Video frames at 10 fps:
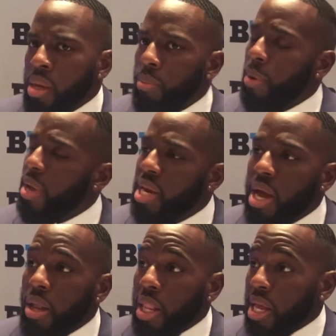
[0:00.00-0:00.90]
But right
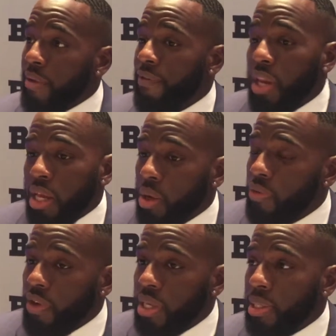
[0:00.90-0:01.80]
now, like, I feel like
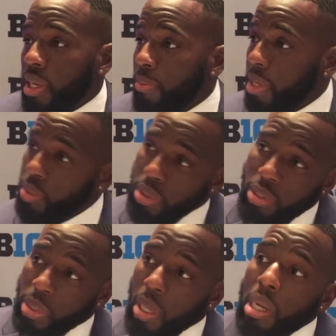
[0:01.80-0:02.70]
Coach Fleck said it best when he
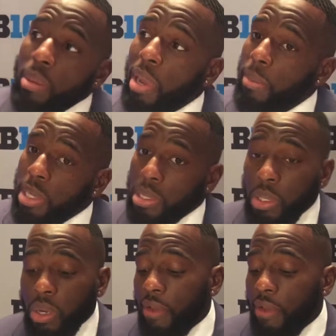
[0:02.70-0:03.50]
was talking about Minnesota.